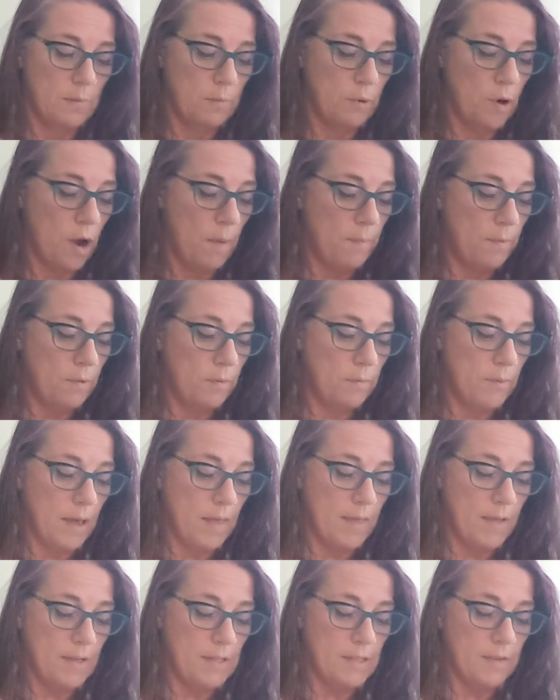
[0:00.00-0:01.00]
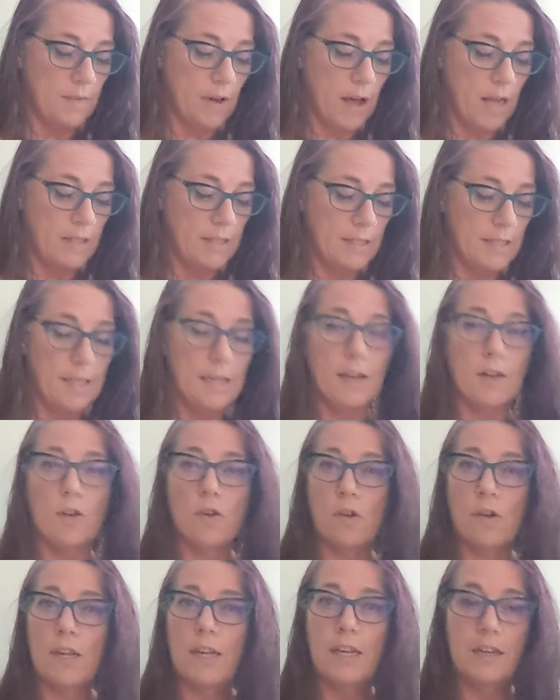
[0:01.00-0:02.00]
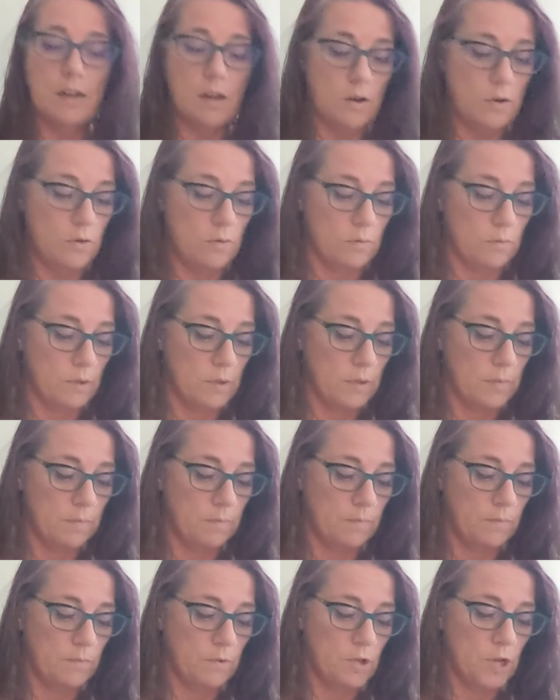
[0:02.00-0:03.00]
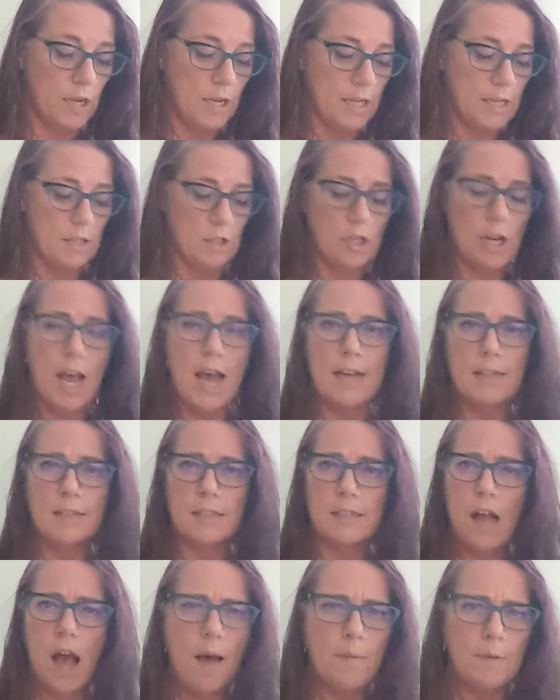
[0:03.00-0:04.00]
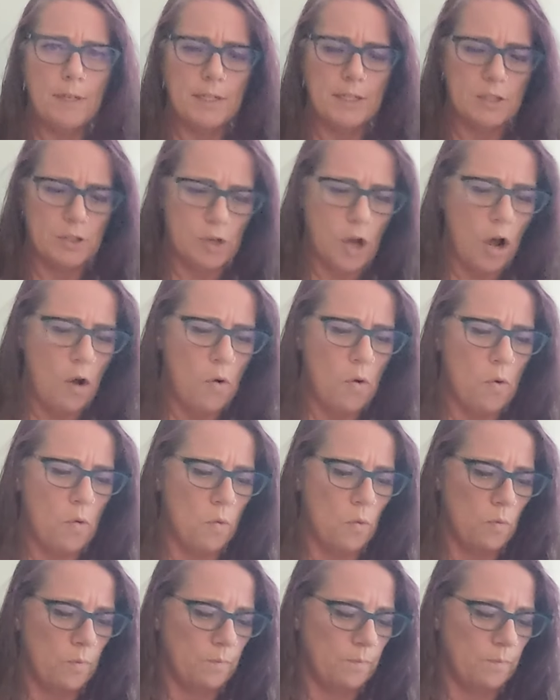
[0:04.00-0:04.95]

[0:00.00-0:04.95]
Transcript: Proper methods of hunting and cooking gnomes. Chickens, yes. Goblins, no.